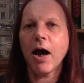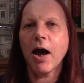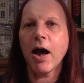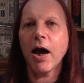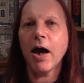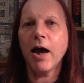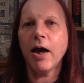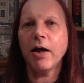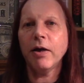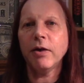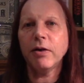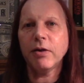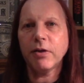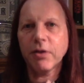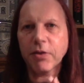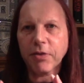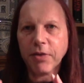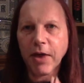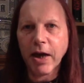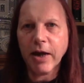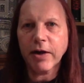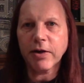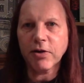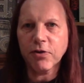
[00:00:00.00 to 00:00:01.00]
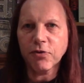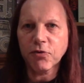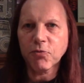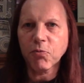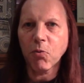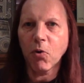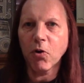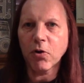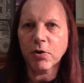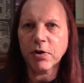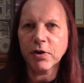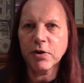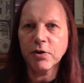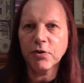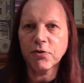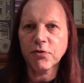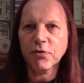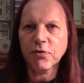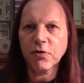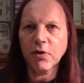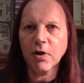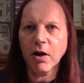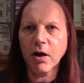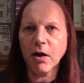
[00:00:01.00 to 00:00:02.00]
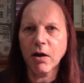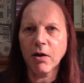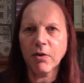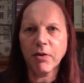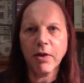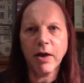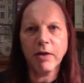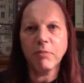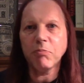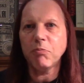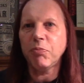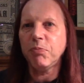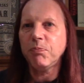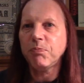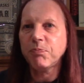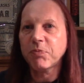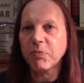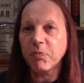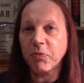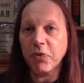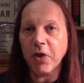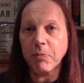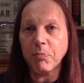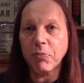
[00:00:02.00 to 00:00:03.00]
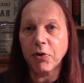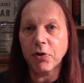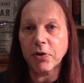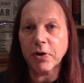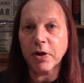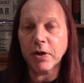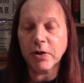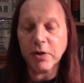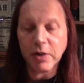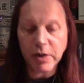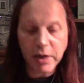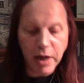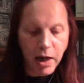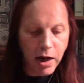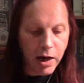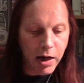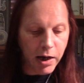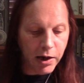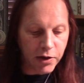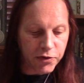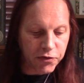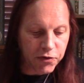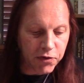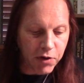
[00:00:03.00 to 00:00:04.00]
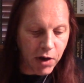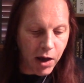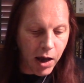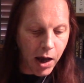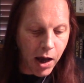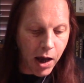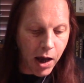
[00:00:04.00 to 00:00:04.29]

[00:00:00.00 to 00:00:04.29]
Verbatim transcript: and that is what is then put into cask.